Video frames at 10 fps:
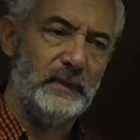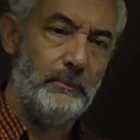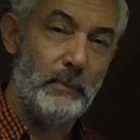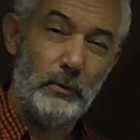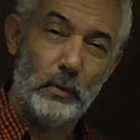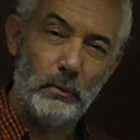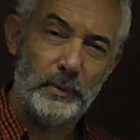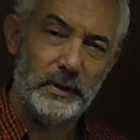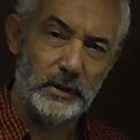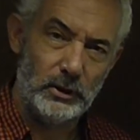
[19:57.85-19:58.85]
It may well
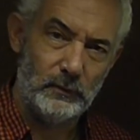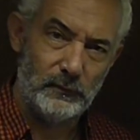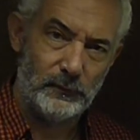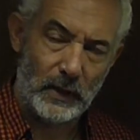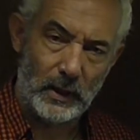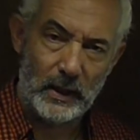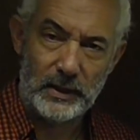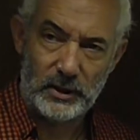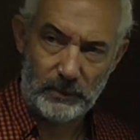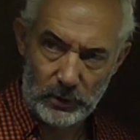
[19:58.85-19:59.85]
be that you've
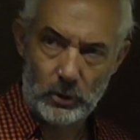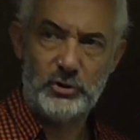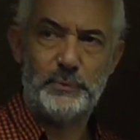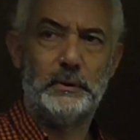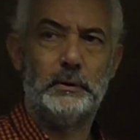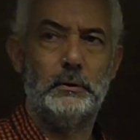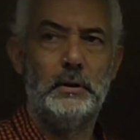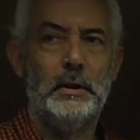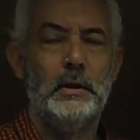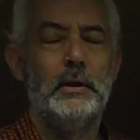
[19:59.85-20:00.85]
ended up in
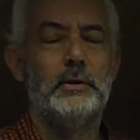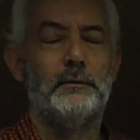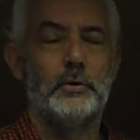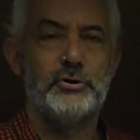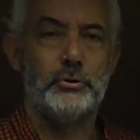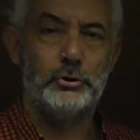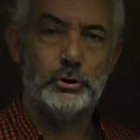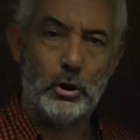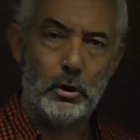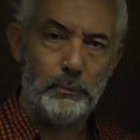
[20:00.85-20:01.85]
hospital, you've lost your
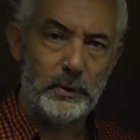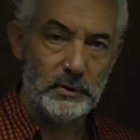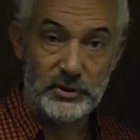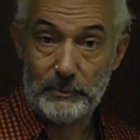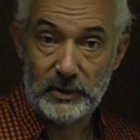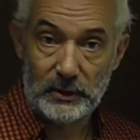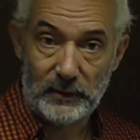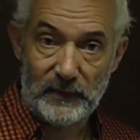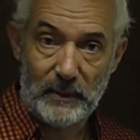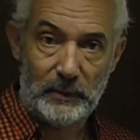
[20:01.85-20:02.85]
job, somebody in
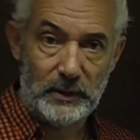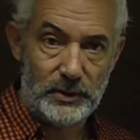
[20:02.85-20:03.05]
the family